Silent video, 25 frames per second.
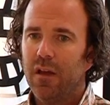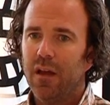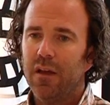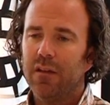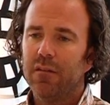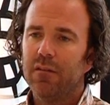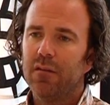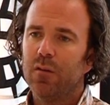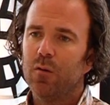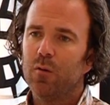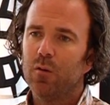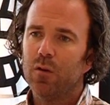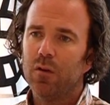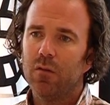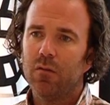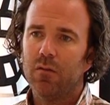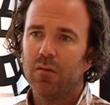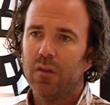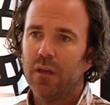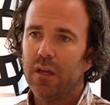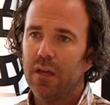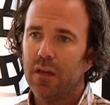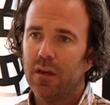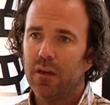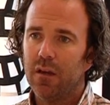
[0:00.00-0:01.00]
until you
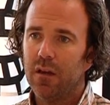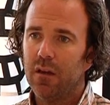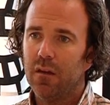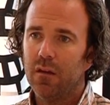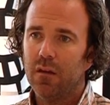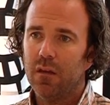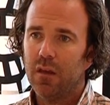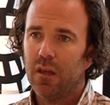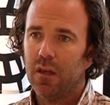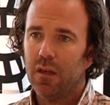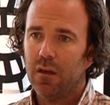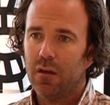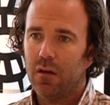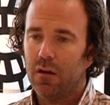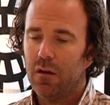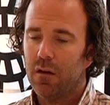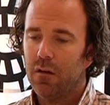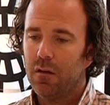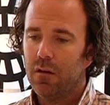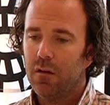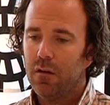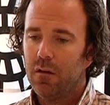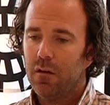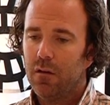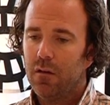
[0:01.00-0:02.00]
see it in
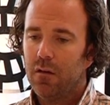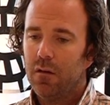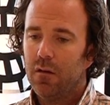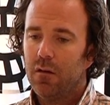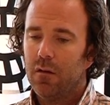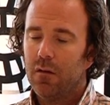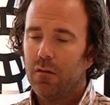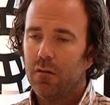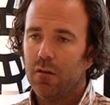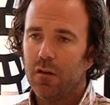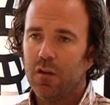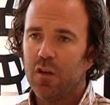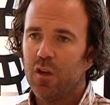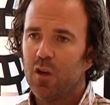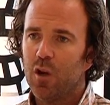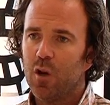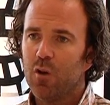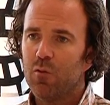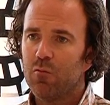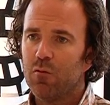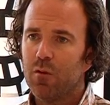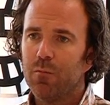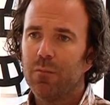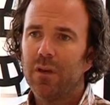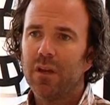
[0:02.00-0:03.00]
the
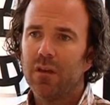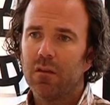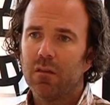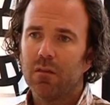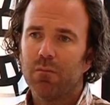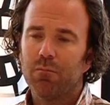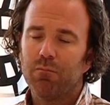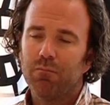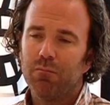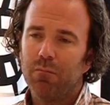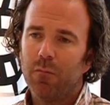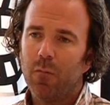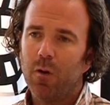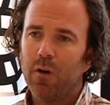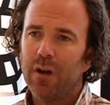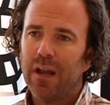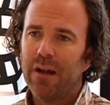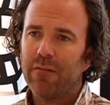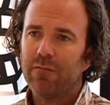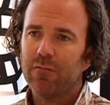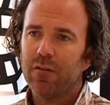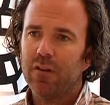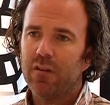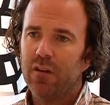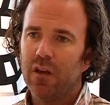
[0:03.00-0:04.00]
showroom. It's on
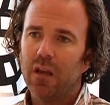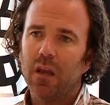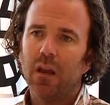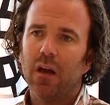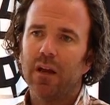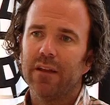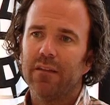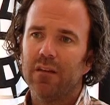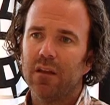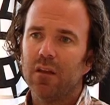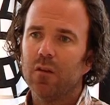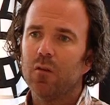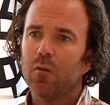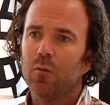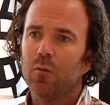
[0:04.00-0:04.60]
average in lighting